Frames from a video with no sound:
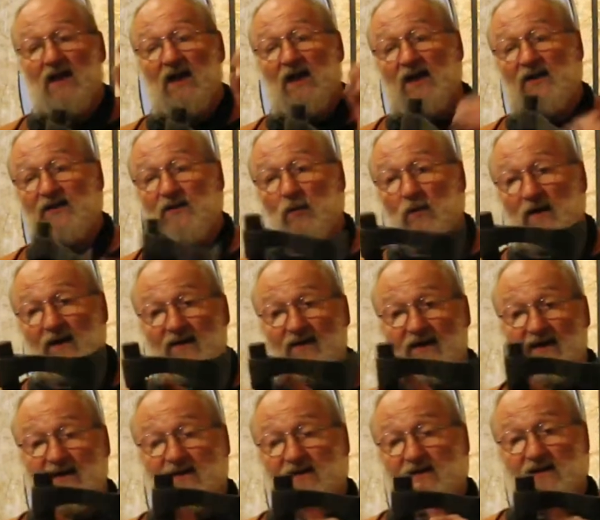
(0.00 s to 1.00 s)
And the way
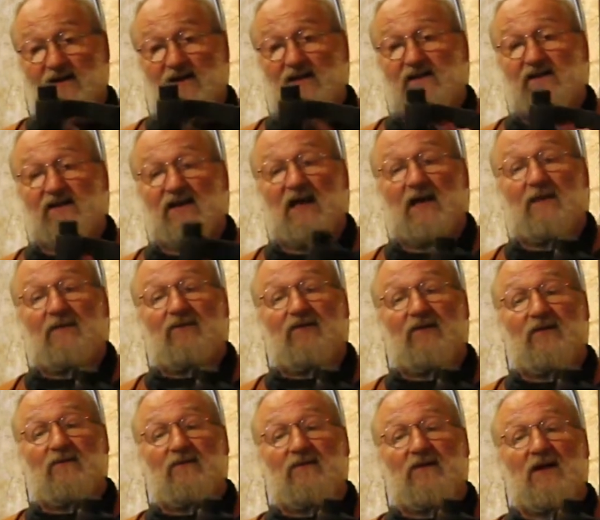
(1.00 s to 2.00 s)
that is kept
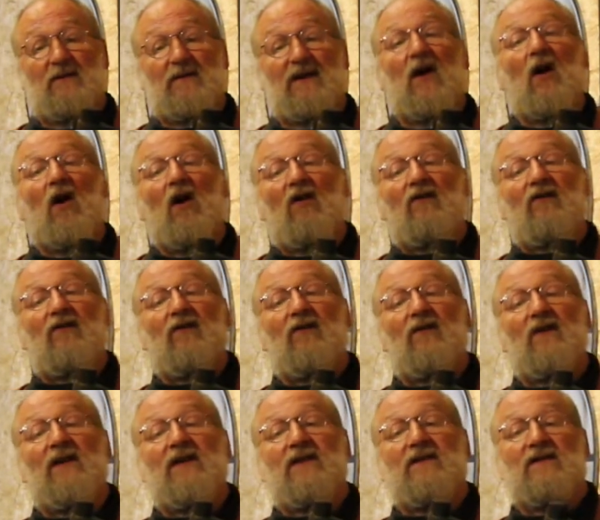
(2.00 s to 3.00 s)
from coming off
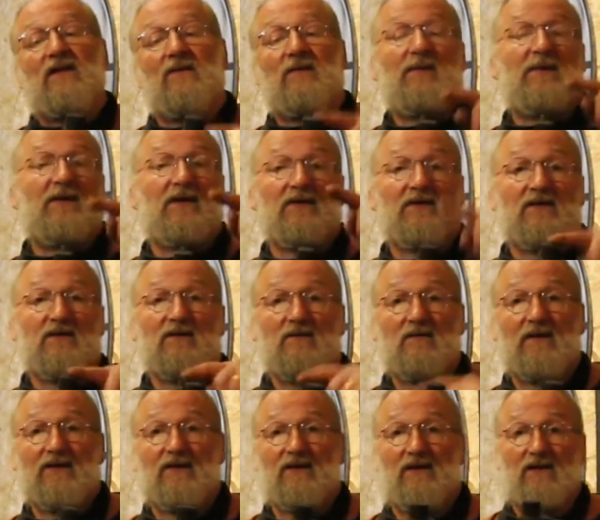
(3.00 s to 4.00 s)
is simply because there's a
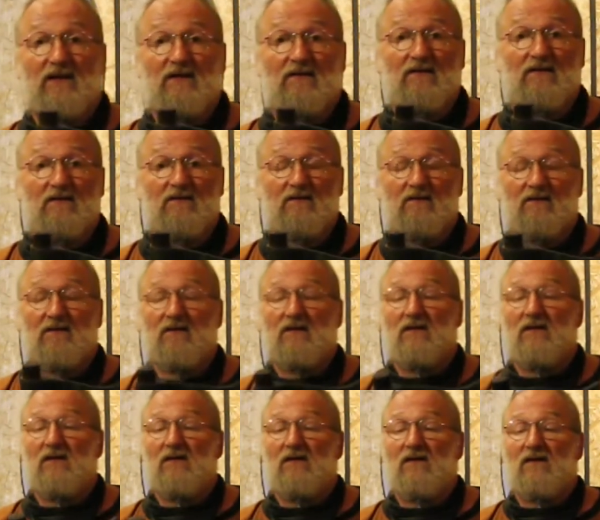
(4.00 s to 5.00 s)
wedge in it,
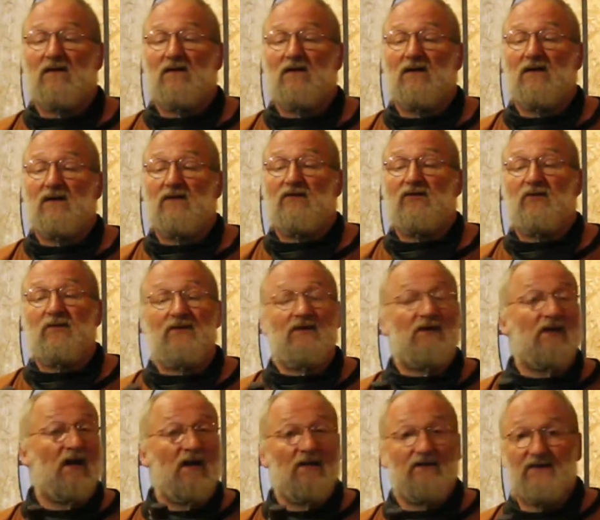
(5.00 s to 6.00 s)
which means
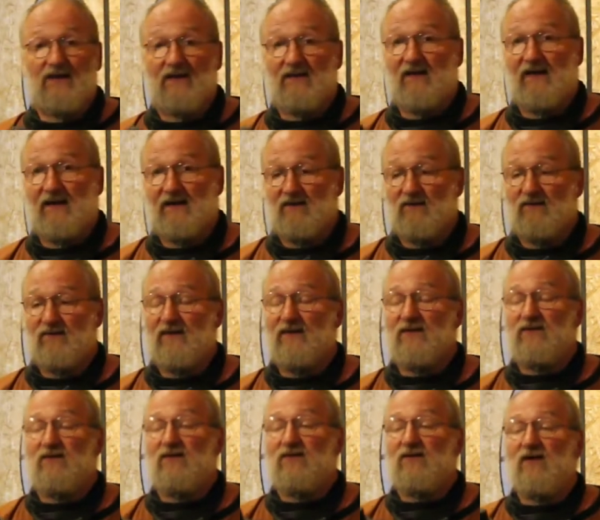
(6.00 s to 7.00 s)
you can't take the head off
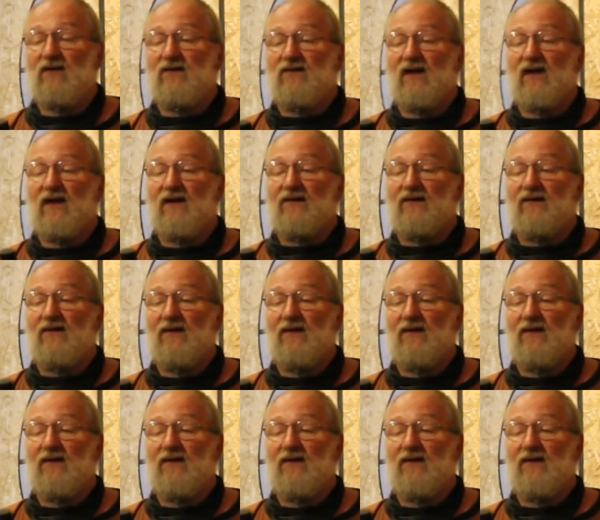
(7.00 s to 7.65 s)
this and throw that.